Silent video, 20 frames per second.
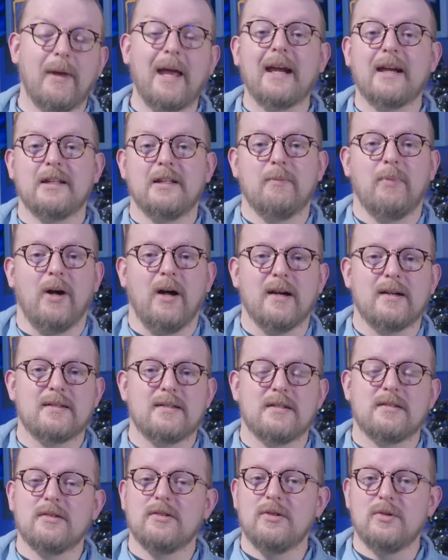Back in the Box
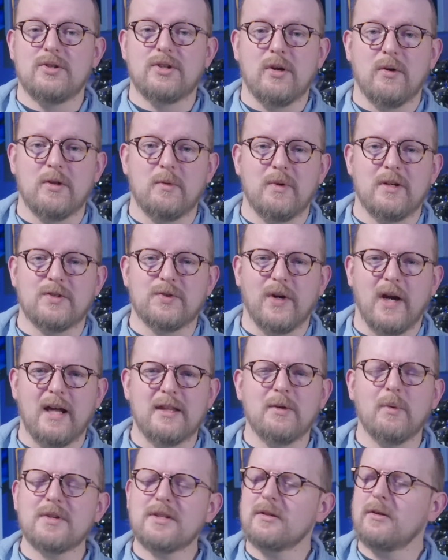is a new show that we
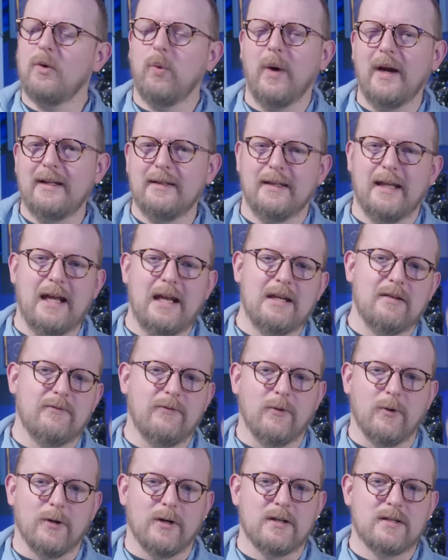tried that wasn't quite landing
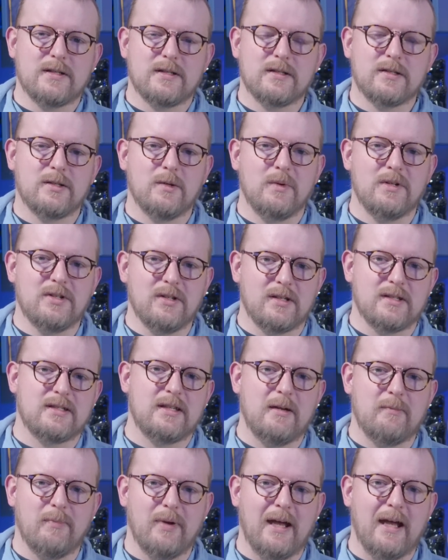for us, so we took a
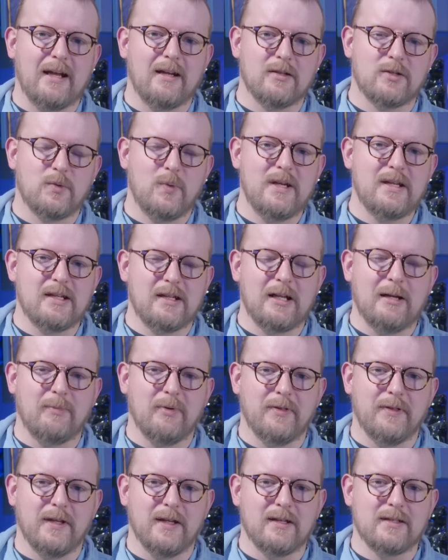step back, tweaked a
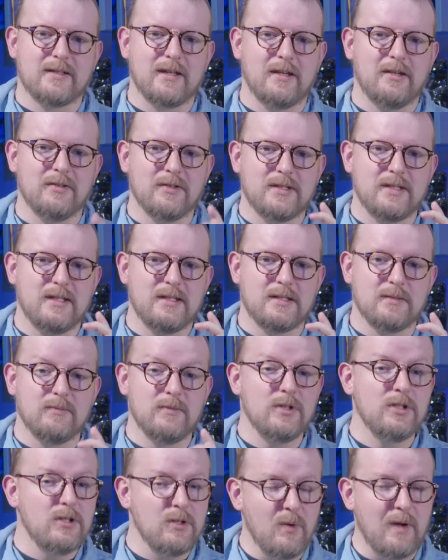couple things, and you'll see some
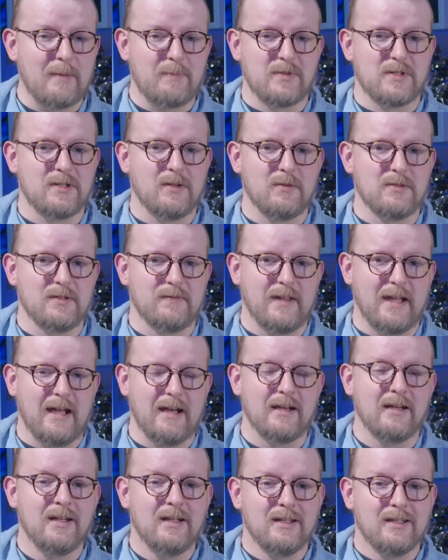new episodes of
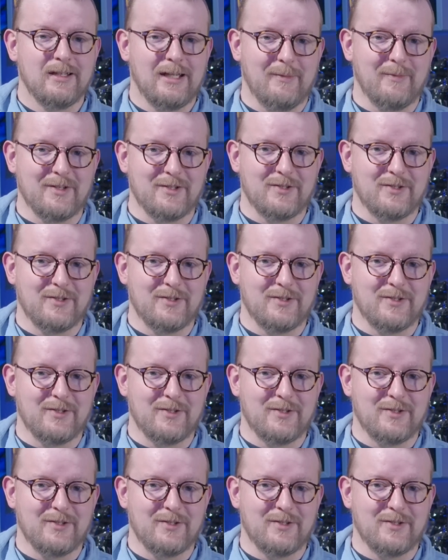that coming